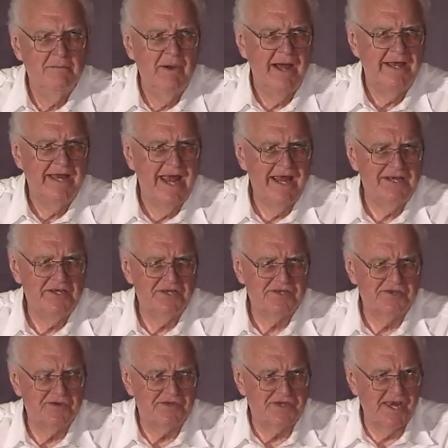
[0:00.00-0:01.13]
My dad
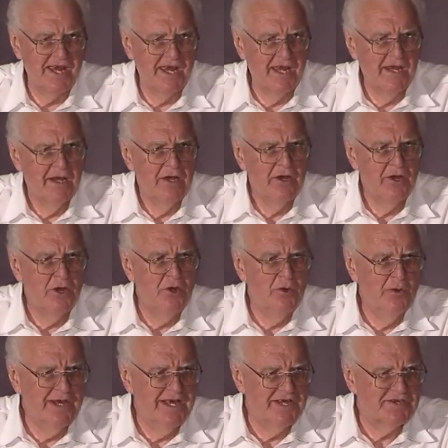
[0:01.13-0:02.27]
used to say,
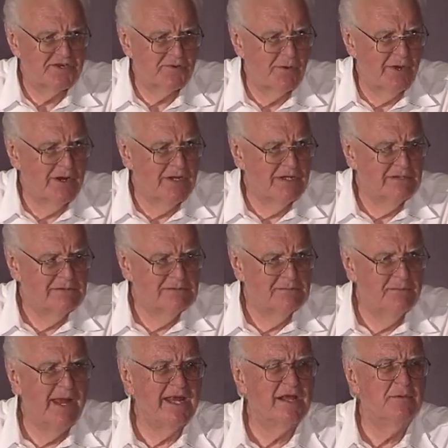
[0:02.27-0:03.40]
You and Israel
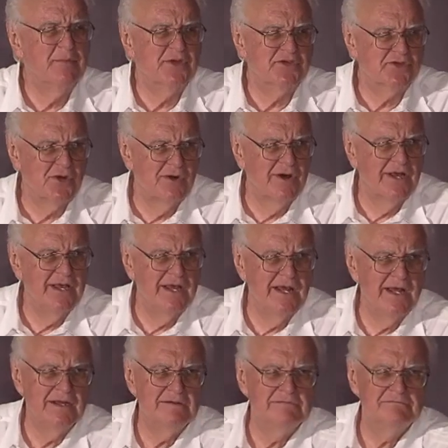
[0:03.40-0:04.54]
make a majority.